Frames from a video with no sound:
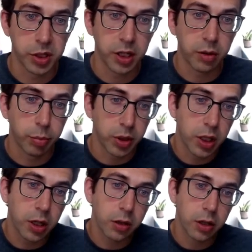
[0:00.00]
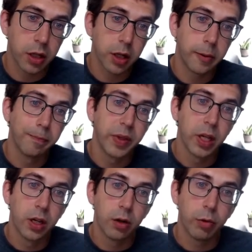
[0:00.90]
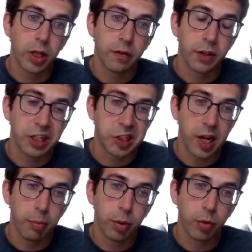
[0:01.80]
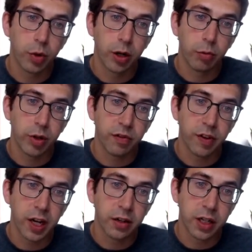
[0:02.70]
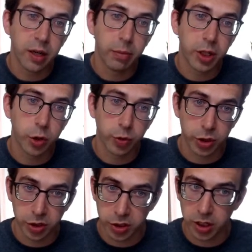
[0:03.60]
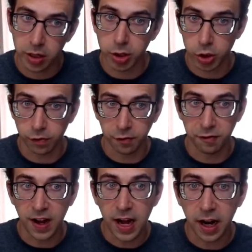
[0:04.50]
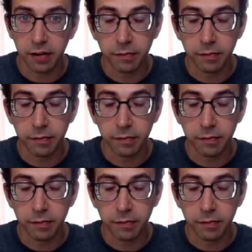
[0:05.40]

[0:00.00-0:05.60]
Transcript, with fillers: And in particular here, we give an example where we find an image which is the image of a 5,